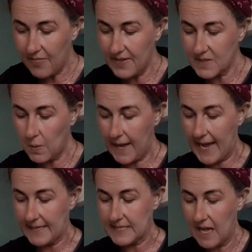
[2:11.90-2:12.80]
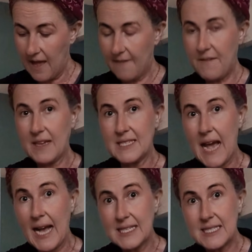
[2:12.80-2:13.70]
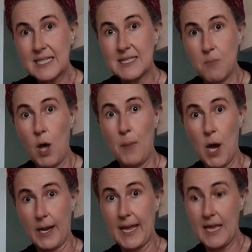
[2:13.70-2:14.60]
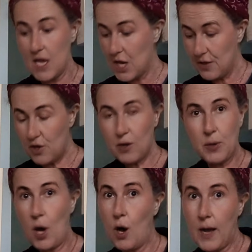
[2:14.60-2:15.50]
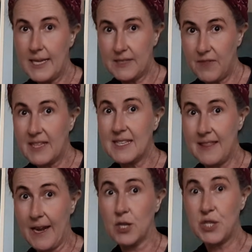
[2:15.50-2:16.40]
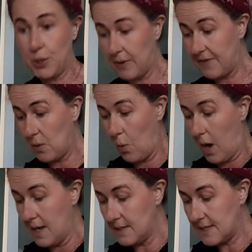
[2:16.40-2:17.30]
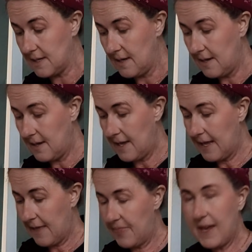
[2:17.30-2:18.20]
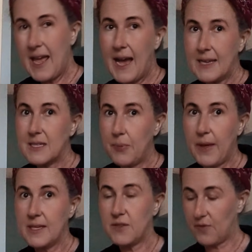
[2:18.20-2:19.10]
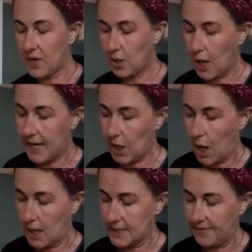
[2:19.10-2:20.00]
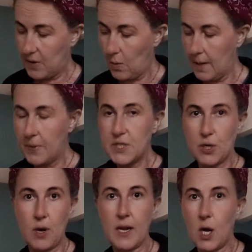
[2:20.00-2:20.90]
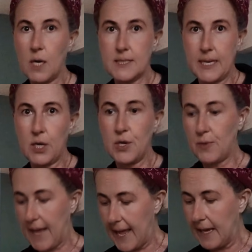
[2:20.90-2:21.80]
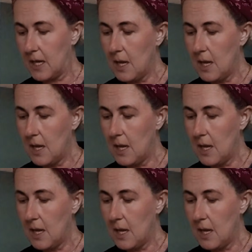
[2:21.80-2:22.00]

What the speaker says: This one has a fantastic small pocket that you can put all kinds of things in there too if you want. Then it has a place for your credit cards. If you want to put your credit cards in here, you can.